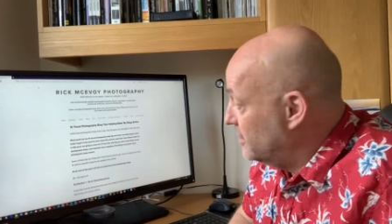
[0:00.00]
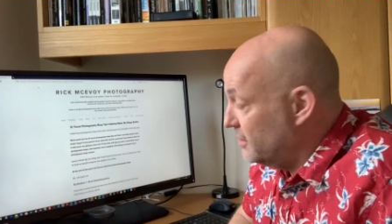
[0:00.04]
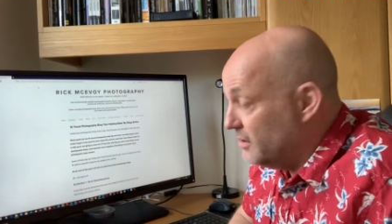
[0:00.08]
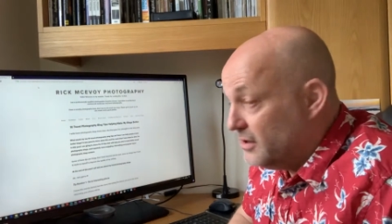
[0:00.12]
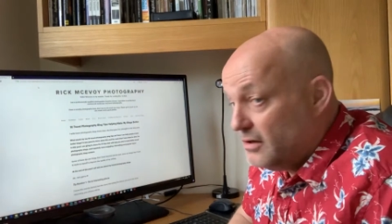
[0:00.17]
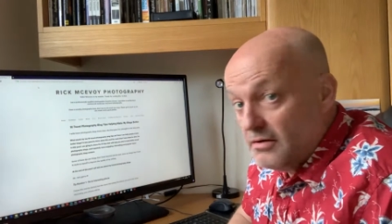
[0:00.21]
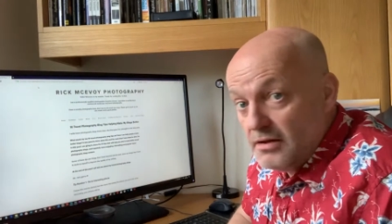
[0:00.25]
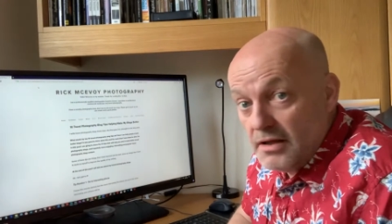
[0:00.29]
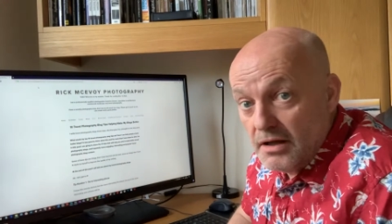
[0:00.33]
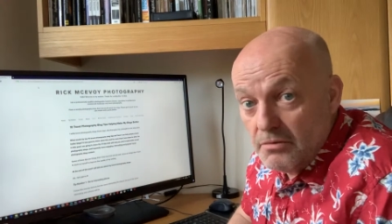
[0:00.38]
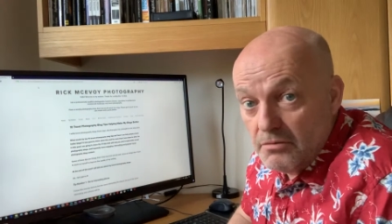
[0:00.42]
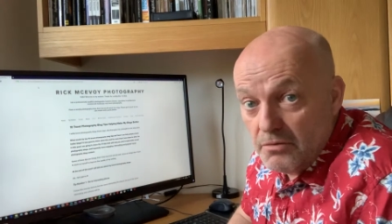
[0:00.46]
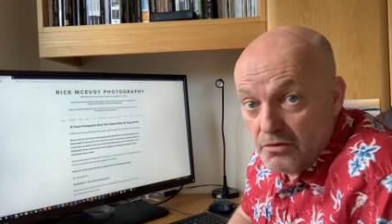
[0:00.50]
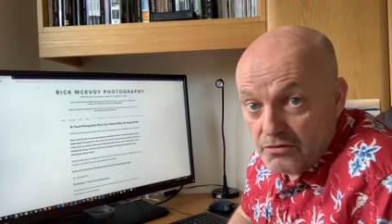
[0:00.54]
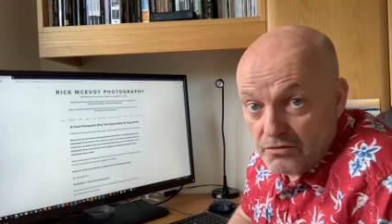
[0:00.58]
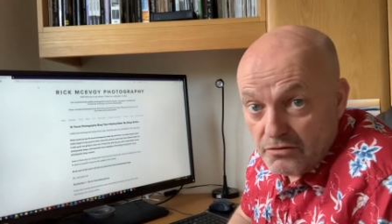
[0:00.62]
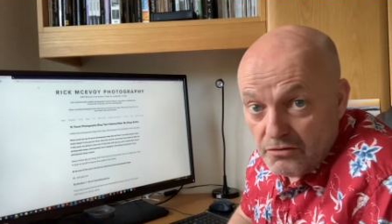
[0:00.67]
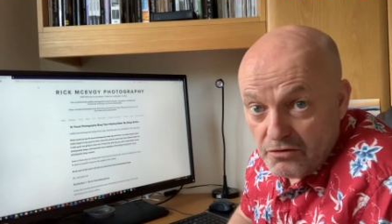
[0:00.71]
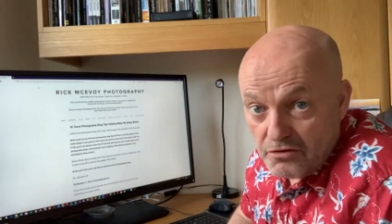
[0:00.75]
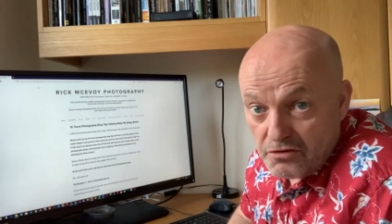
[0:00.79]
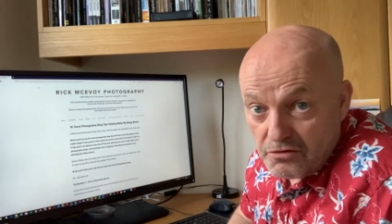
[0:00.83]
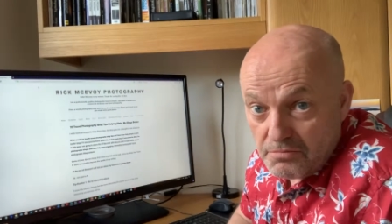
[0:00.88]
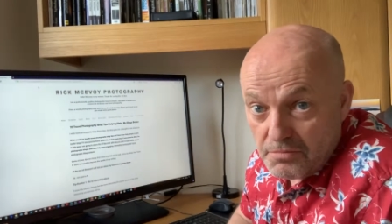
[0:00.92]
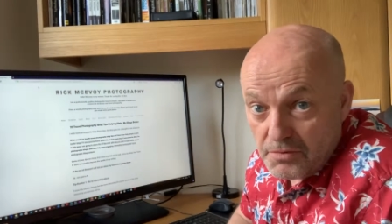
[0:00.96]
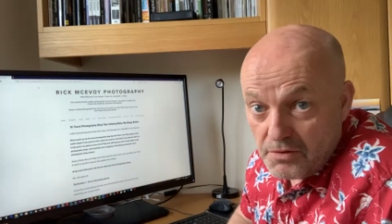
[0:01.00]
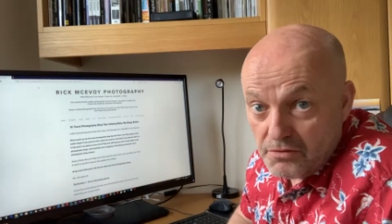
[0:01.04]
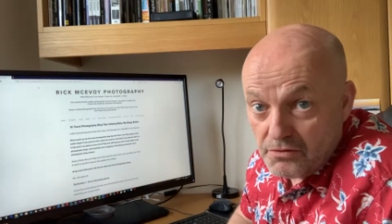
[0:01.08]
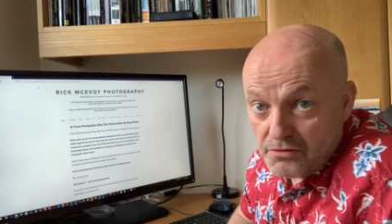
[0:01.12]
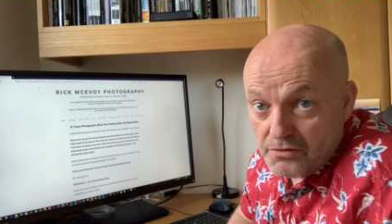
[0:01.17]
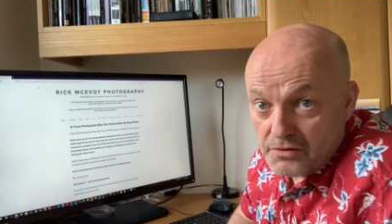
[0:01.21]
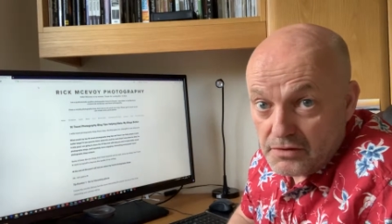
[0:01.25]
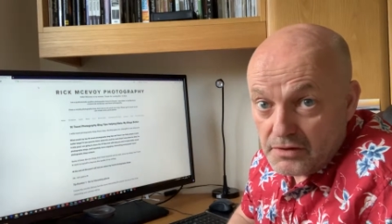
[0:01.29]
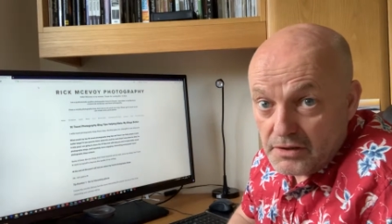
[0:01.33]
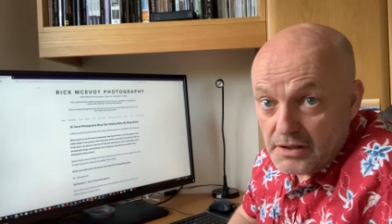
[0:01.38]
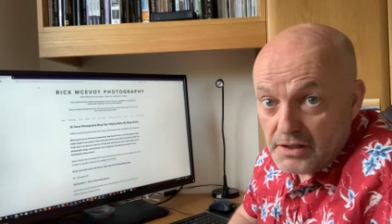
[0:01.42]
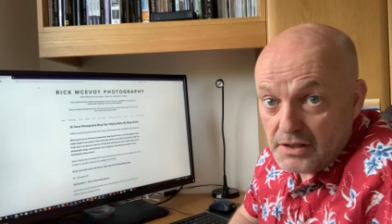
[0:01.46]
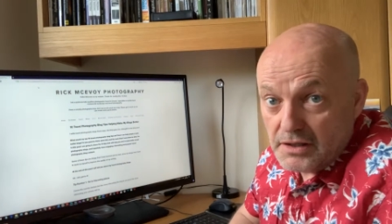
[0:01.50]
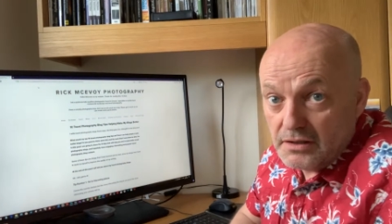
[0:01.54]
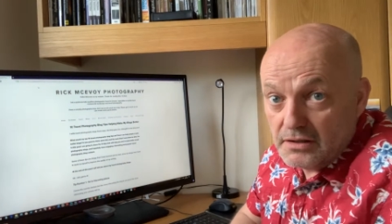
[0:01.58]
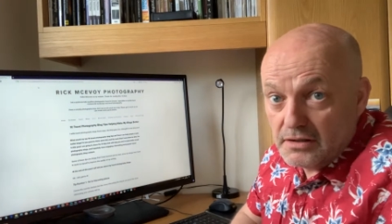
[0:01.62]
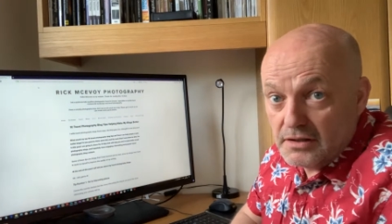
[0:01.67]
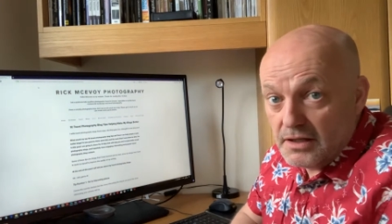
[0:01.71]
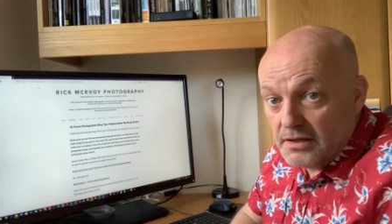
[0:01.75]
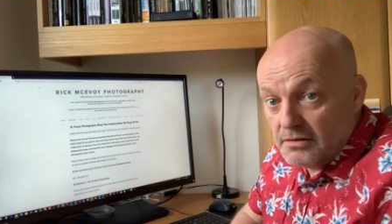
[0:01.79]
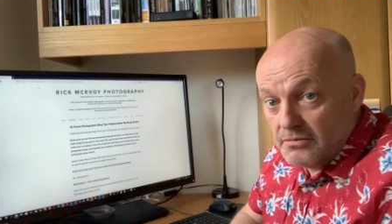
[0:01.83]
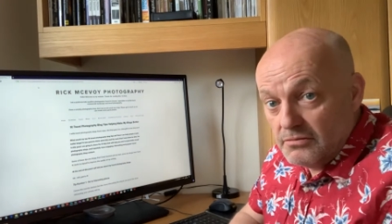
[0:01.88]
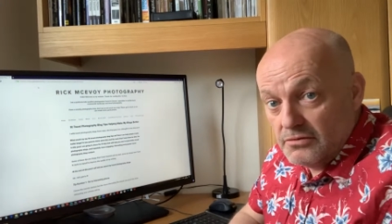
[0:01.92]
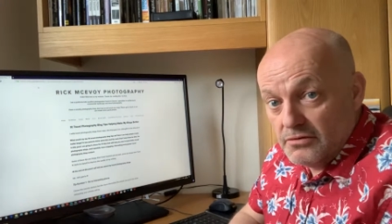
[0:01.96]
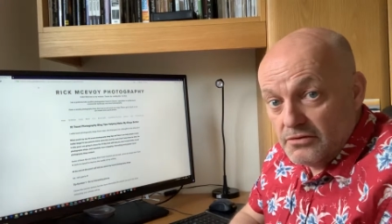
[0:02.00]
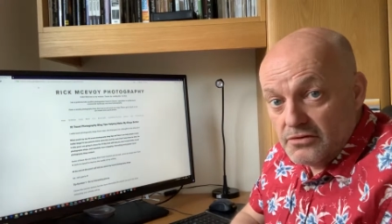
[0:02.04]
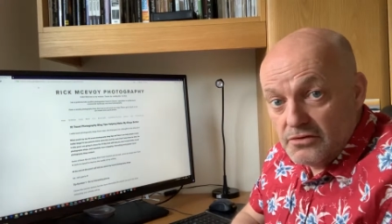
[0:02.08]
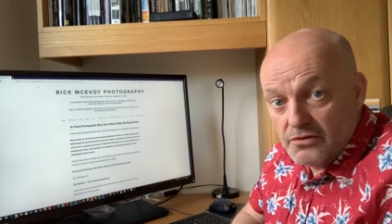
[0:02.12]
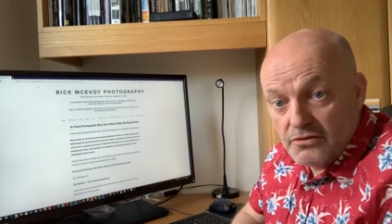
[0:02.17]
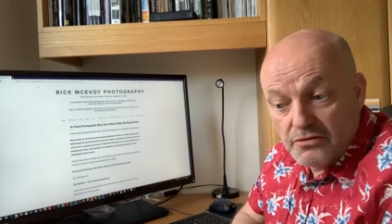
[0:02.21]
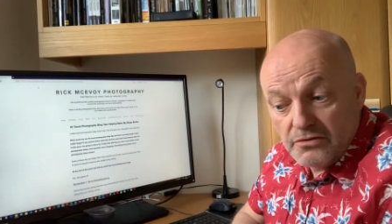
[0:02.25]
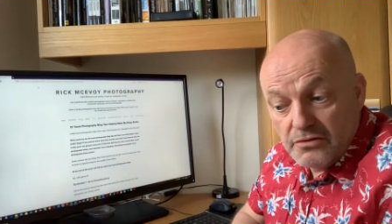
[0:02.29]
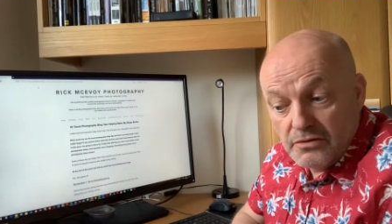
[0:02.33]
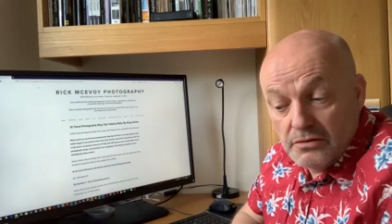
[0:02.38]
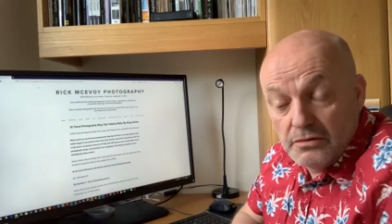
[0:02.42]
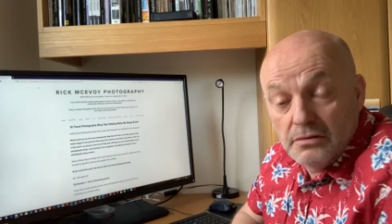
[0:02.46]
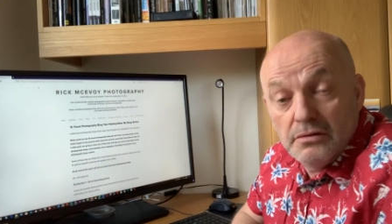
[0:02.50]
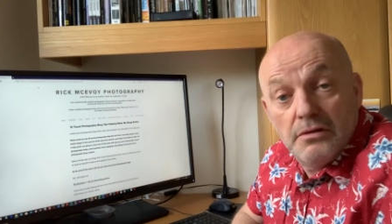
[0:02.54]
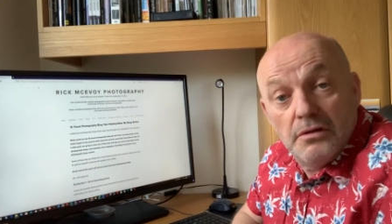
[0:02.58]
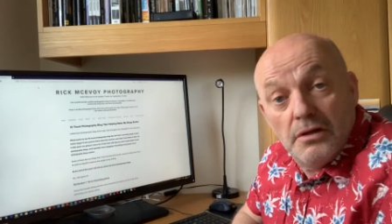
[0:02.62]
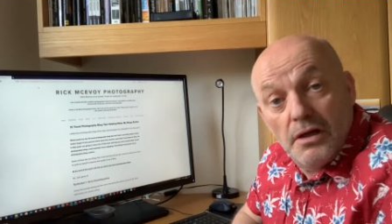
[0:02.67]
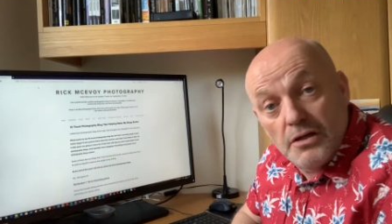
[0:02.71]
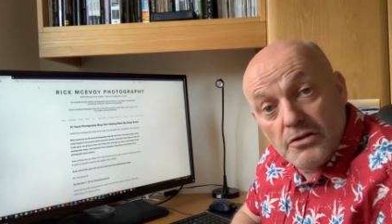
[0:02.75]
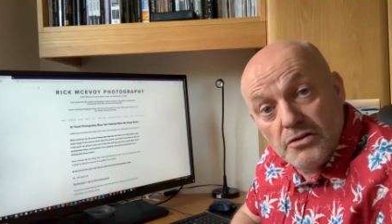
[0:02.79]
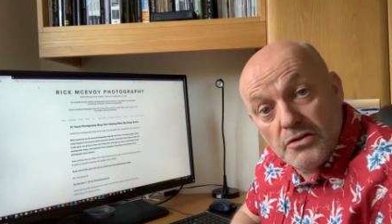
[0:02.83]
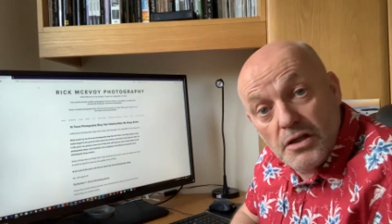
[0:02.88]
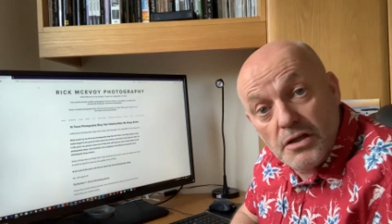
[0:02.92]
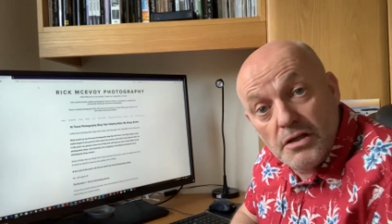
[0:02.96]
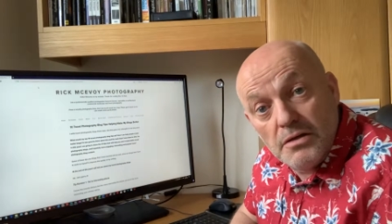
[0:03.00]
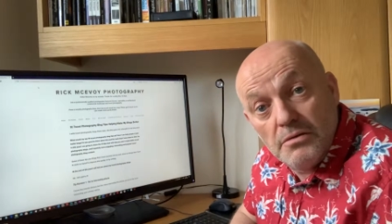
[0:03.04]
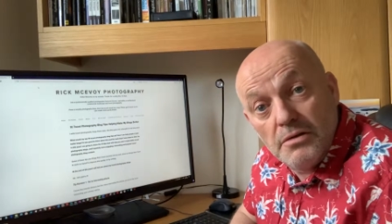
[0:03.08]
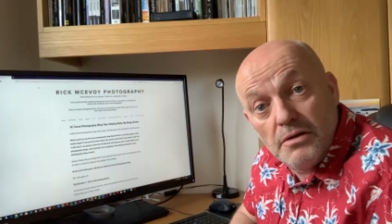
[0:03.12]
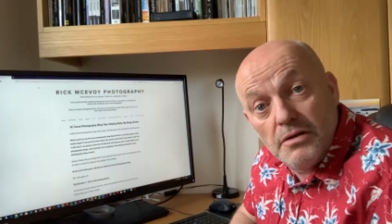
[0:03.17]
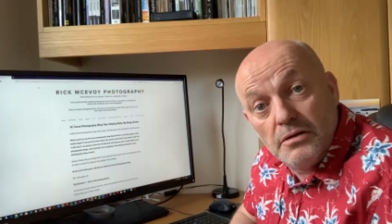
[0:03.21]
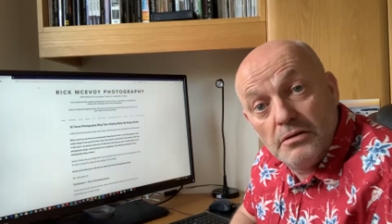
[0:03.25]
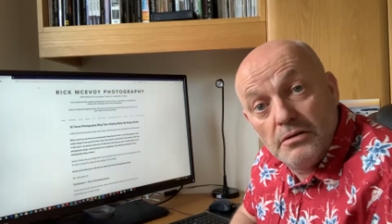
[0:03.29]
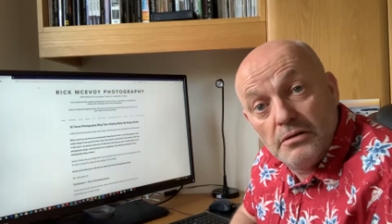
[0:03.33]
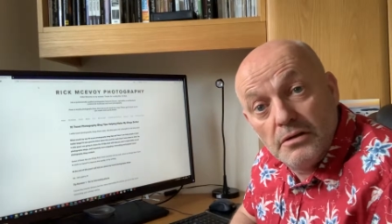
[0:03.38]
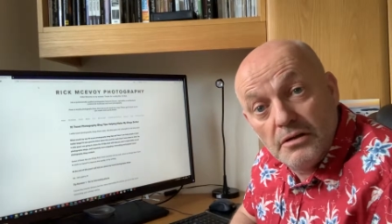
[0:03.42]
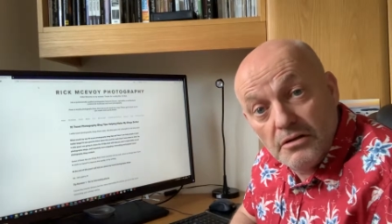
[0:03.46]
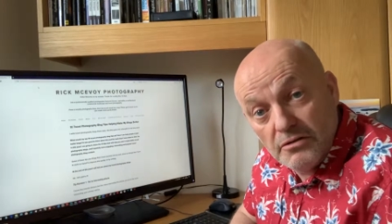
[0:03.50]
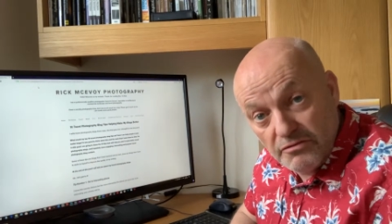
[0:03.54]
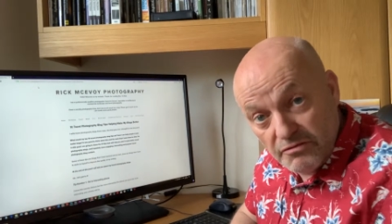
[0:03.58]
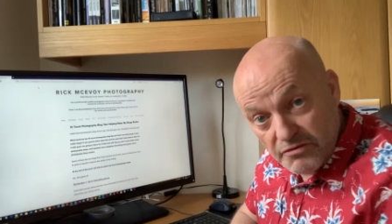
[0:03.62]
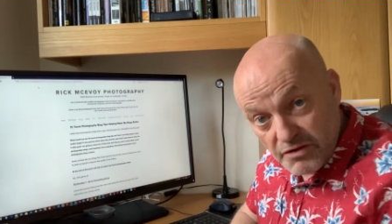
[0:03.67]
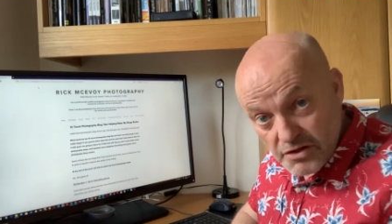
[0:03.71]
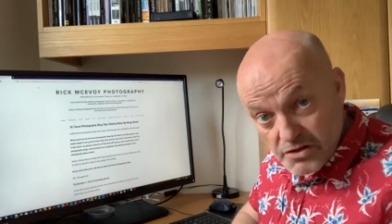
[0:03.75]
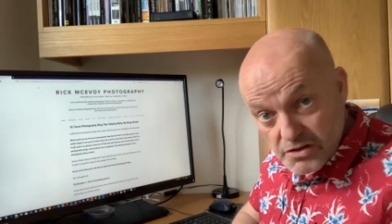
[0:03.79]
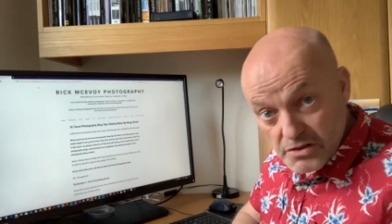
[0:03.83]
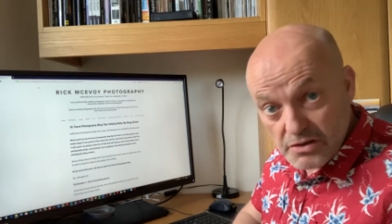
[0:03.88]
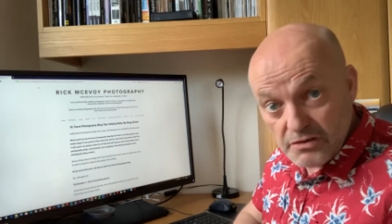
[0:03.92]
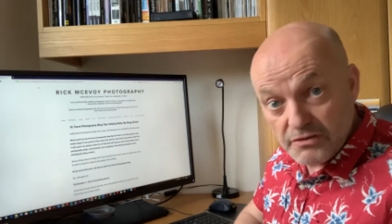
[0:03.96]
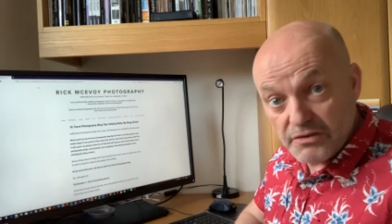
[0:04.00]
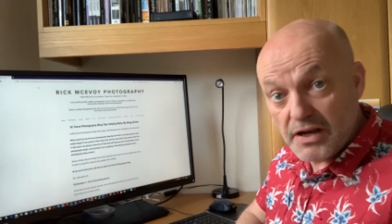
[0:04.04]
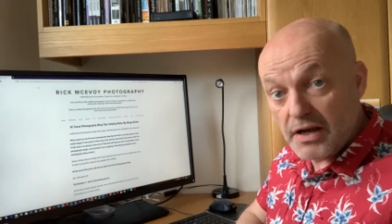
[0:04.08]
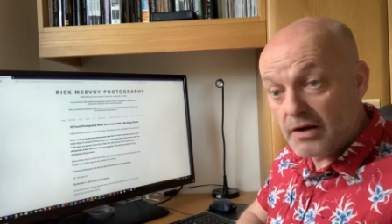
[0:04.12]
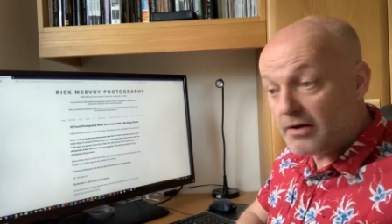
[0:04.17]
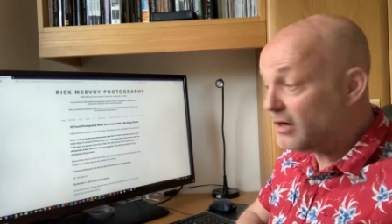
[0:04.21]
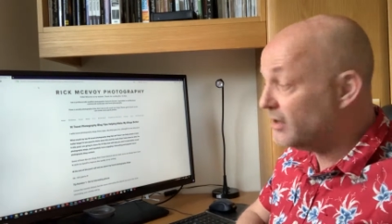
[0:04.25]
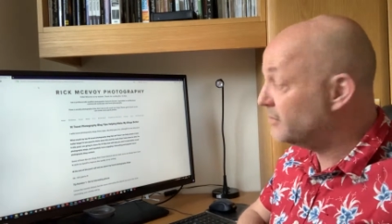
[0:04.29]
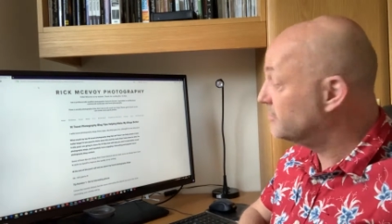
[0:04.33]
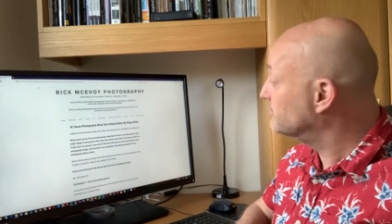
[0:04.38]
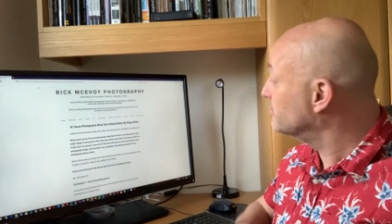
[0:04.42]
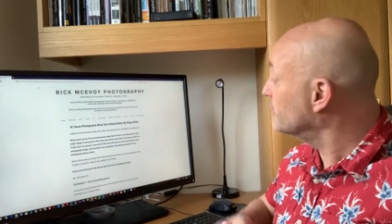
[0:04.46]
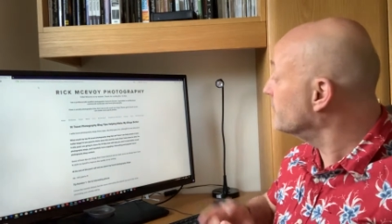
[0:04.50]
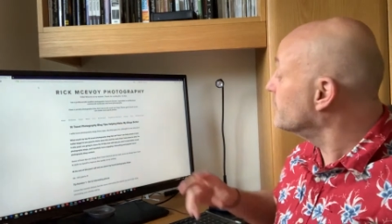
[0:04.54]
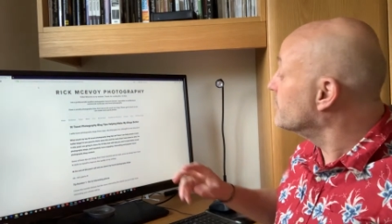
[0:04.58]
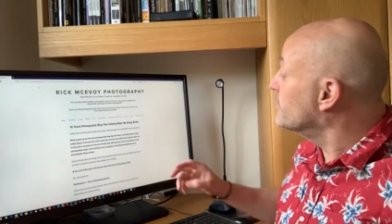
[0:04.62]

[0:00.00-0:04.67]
No, that wasn't a sponsored link. That was just a genuine confession of an error.